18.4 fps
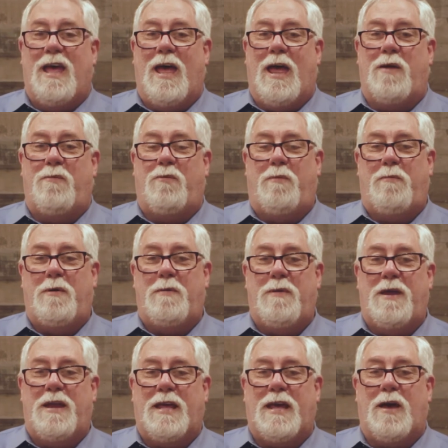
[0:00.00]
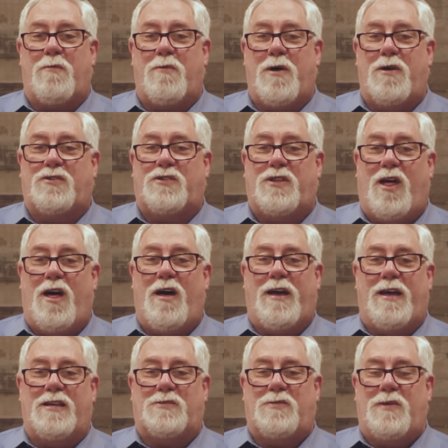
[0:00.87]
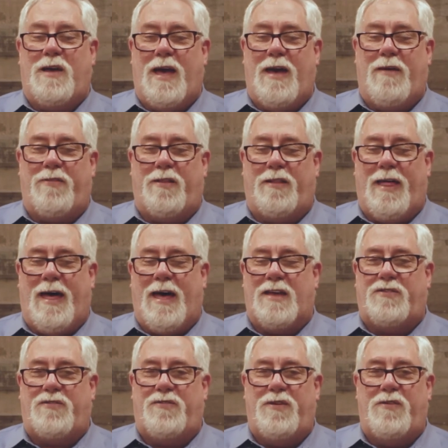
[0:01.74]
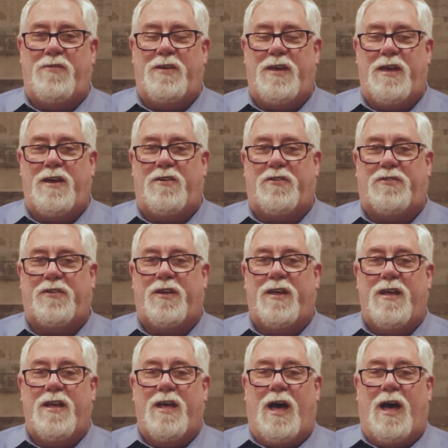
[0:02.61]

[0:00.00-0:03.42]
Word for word: And we'll be meeting at Long as we have the last few years.